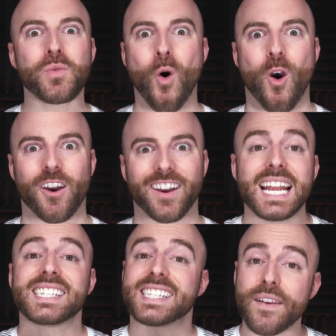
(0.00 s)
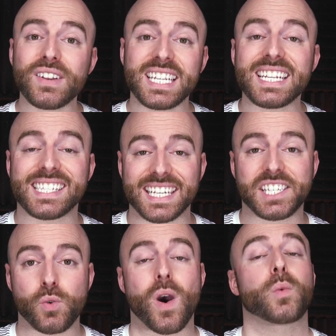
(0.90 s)
and war. In
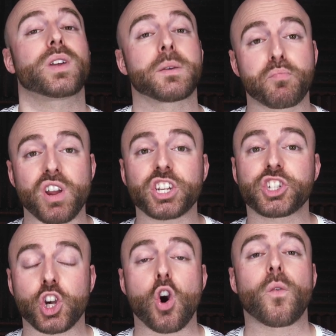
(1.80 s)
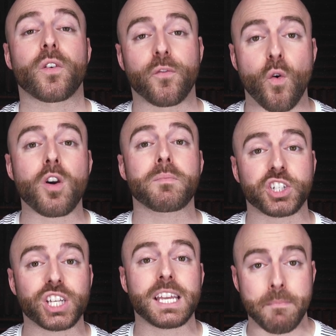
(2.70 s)
1761, when the British took over Fort
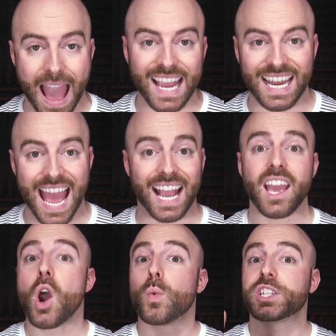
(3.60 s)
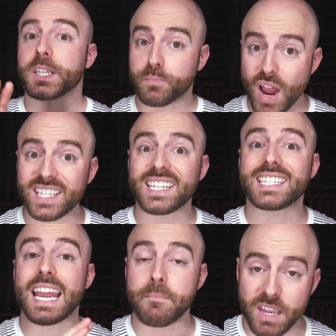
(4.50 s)
Michilimackinac, which is
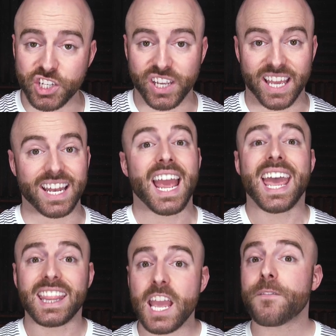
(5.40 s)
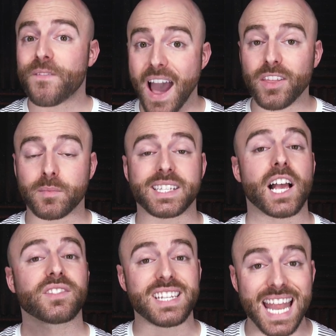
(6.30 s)
present-day Michigan, they found
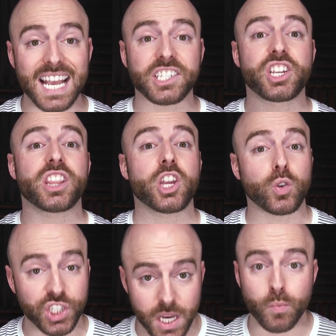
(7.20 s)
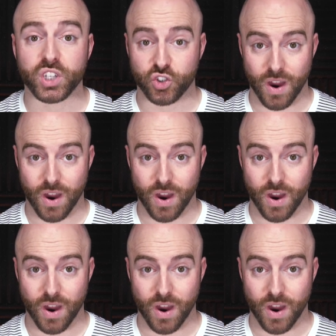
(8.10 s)
themselves next to the Ojibwe